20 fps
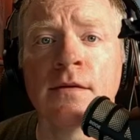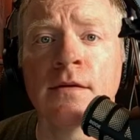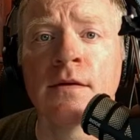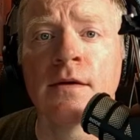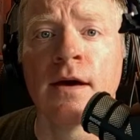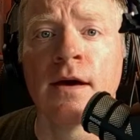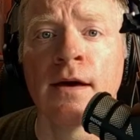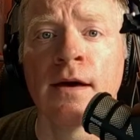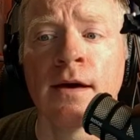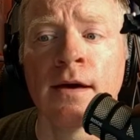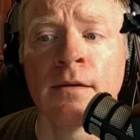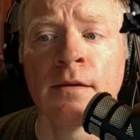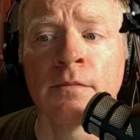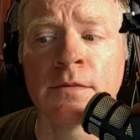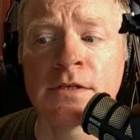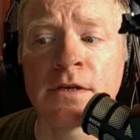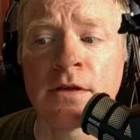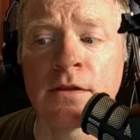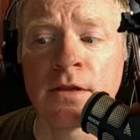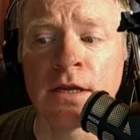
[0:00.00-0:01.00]

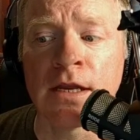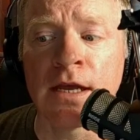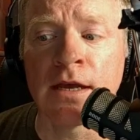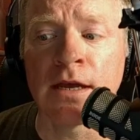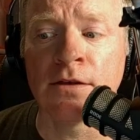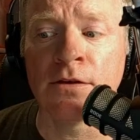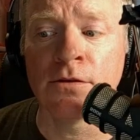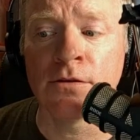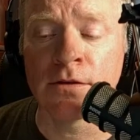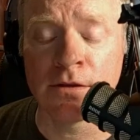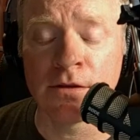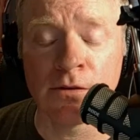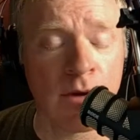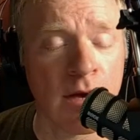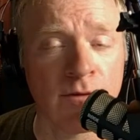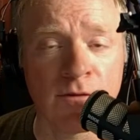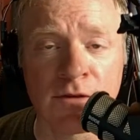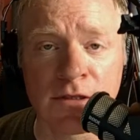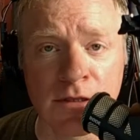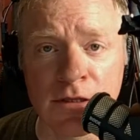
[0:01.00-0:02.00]
so that you
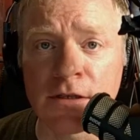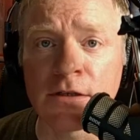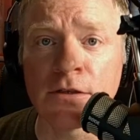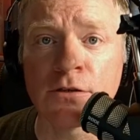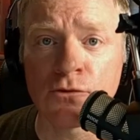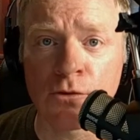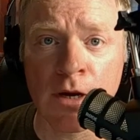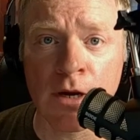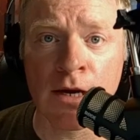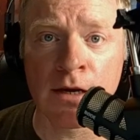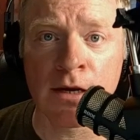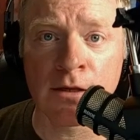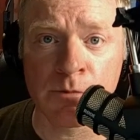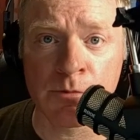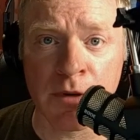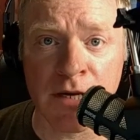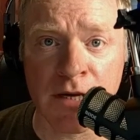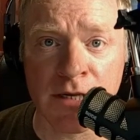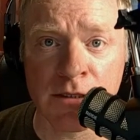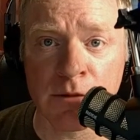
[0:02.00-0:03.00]
have as little drag as
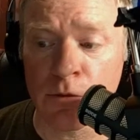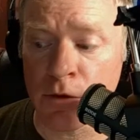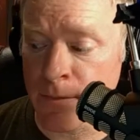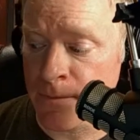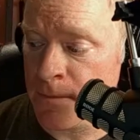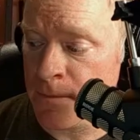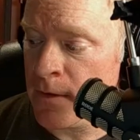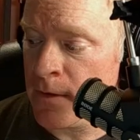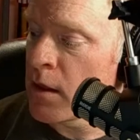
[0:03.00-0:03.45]
possible.